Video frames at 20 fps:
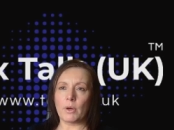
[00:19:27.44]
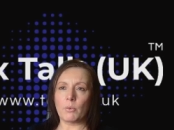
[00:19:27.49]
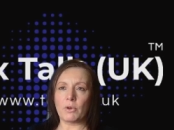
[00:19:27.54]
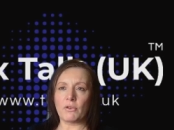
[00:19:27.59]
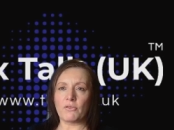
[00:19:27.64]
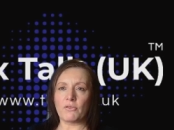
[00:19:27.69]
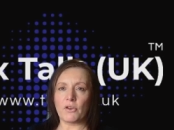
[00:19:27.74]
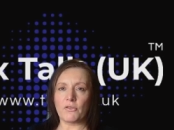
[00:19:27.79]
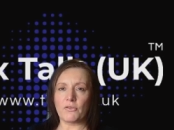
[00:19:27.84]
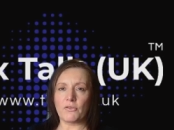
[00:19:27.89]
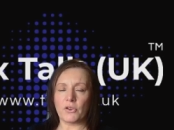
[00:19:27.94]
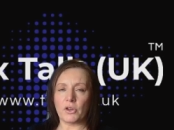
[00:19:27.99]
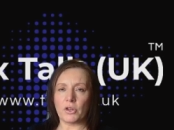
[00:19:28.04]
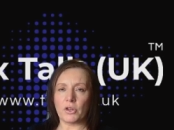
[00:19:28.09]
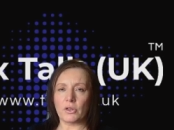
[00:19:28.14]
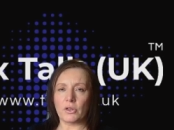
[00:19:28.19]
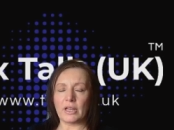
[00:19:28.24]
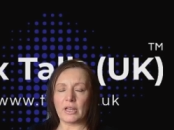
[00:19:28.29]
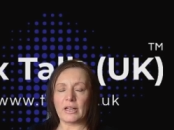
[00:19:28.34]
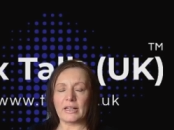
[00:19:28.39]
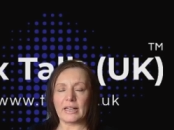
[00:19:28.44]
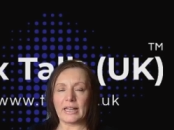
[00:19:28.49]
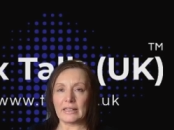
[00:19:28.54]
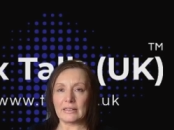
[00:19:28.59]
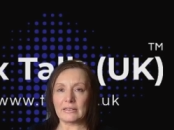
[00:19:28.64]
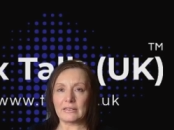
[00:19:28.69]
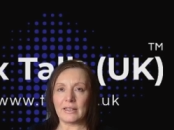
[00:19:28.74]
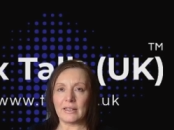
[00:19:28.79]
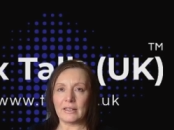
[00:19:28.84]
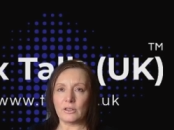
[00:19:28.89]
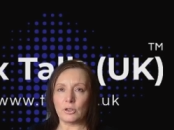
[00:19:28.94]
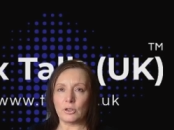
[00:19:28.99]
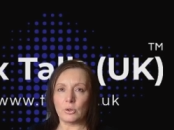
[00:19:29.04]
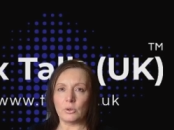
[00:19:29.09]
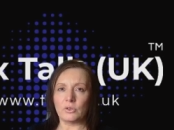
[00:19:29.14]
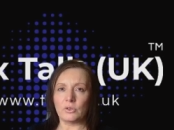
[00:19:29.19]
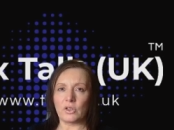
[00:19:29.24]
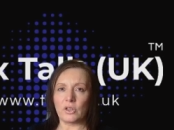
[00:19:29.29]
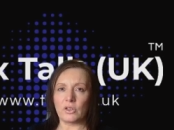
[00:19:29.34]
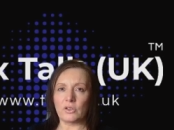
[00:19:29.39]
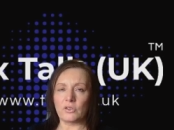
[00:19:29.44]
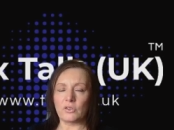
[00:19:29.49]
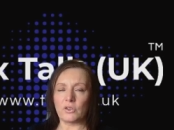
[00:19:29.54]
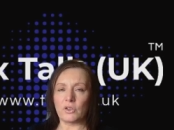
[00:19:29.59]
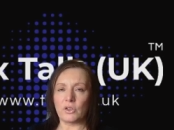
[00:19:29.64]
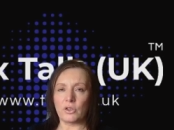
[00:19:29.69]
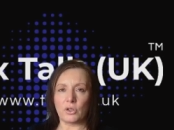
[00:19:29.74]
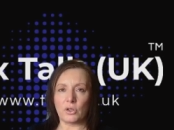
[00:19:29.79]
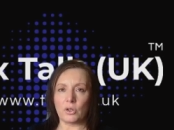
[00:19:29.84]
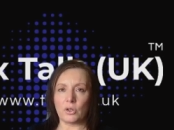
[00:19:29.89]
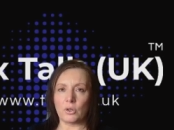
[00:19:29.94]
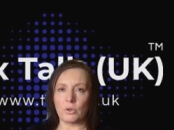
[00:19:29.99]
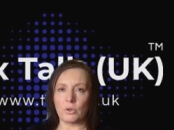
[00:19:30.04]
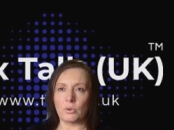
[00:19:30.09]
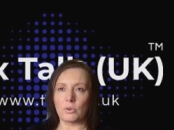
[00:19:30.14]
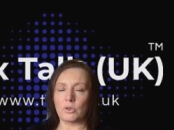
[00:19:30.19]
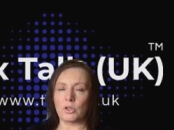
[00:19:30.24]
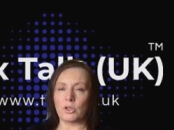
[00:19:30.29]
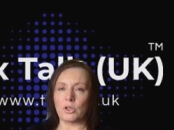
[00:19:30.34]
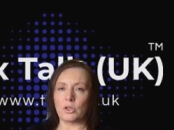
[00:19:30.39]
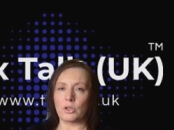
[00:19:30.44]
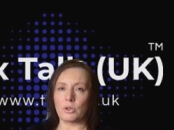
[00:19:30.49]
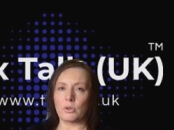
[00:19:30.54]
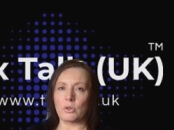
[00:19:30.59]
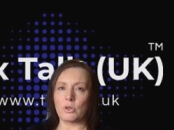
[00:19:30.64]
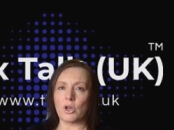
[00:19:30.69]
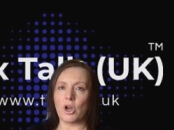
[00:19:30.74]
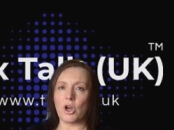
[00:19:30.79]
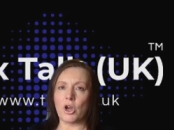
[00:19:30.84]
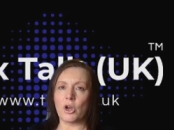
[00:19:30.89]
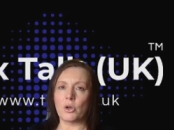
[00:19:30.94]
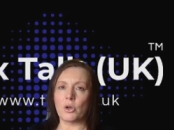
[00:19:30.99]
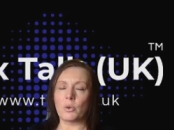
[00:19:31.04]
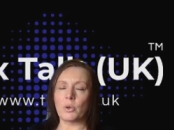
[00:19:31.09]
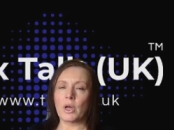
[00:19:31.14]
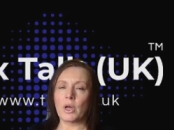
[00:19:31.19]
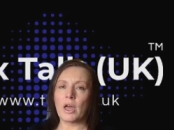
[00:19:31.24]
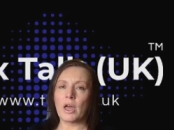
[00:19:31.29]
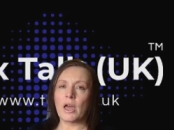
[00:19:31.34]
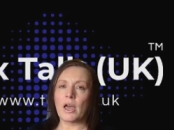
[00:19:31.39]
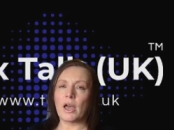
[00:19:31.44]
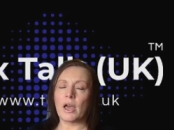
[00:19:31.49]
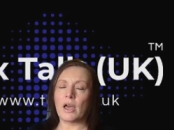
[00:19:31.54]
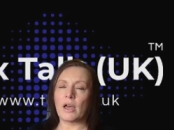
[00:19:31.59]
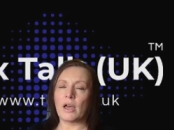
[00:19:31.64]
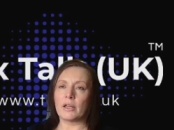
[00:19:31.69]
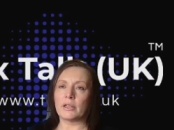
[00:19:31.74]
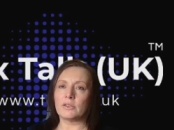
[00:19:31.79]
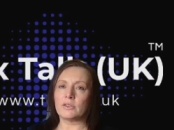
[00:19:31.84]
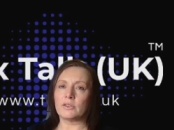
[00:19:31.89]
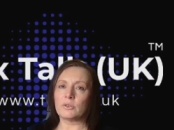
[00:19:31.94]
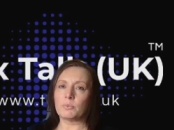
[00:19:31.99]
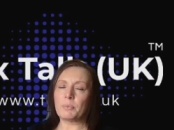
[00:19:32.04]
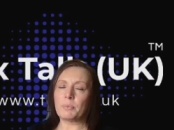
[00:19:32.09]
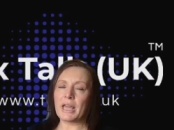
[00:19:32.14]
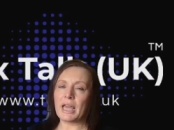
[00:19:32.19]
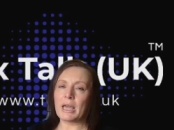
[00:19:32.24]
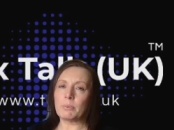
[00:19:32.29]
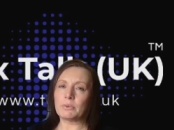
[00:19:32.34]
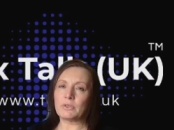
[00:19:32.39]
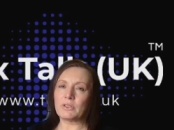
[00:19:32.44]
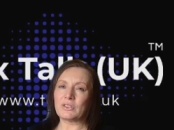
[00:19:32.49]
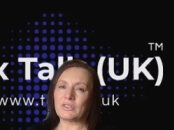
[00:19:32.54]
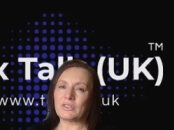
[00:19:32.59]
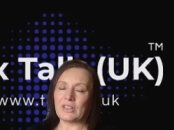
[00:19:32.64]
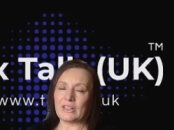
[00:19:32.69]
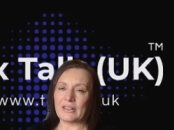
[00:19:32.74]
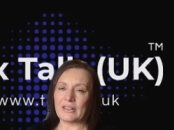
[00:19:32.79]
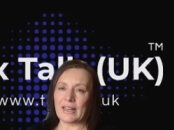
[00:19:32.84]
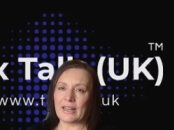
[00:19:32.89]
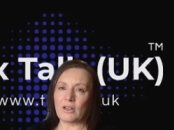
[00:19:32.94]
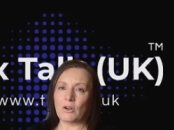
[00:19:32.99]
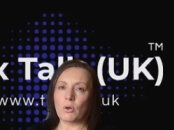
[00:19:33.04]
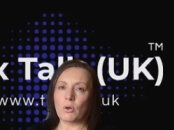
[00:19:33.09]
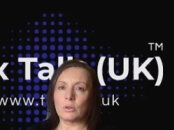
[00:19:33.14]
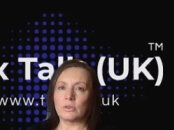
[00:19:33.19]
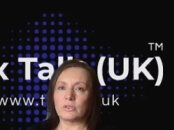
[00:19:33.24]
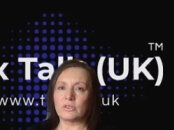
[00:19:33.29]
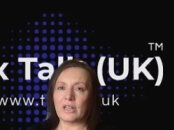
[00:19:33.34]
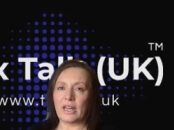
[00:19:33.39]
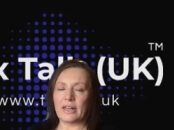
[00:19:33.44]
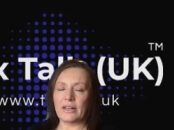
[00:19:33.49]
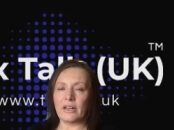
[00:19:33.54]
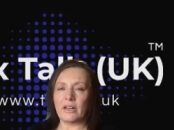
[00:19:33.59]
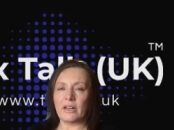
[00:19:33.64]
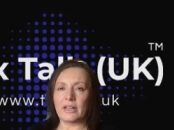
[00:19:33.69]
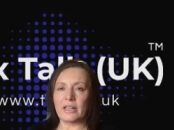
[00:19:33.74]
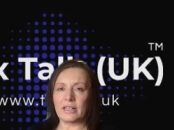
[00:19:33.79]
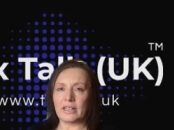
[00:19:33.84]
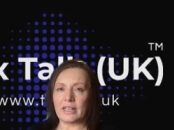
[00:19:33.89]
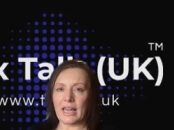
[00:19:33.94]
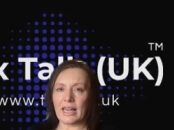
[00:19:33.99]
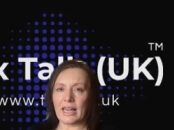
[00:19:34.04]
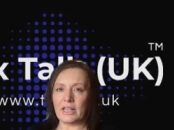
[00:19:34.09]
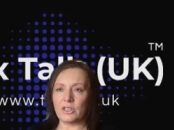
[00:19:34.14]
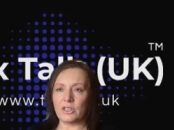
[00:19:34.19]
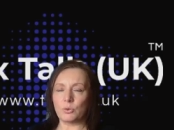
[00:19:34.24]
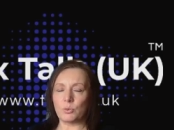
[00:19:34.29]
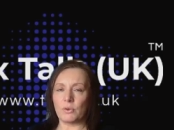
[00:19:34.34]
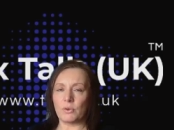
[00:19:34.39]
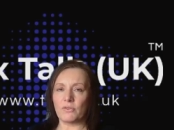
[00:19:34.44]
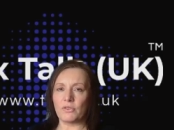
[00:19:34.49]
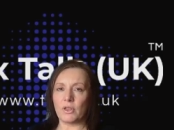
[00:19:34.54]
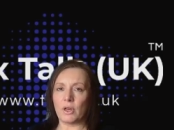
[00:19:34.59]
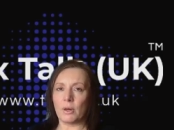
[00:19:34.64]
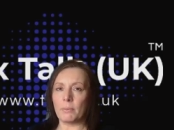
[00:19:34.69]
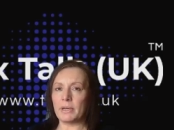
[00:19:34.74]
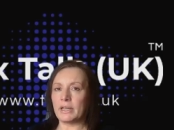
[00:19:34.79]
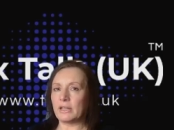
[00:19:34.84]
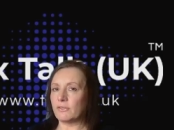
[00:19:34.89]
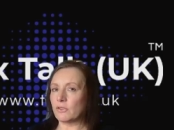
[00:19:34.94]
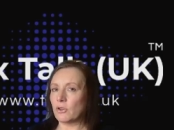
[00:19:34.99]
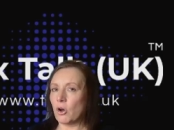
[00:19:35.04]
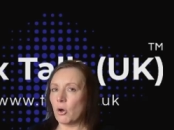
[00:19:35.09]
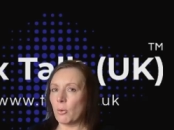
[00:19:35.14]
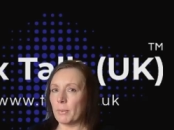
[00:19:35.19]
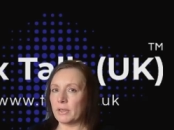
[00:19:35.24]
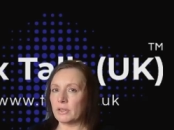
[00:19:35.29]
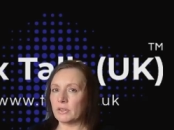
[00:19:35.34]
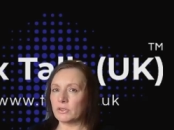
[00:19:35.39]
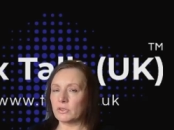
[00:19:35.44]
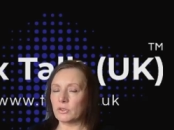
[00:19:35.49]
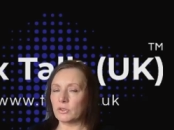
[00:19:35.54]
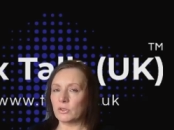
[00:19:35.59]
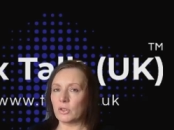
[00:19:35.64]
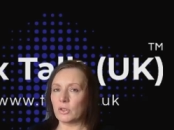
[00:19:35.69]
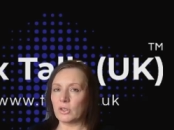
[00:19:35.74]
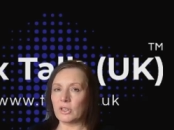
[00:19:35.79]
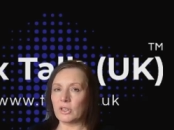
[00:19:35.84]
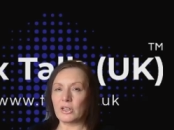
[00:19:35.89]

with other LinkedIn users that you that you know and be able to see their content and engage with them, leave comments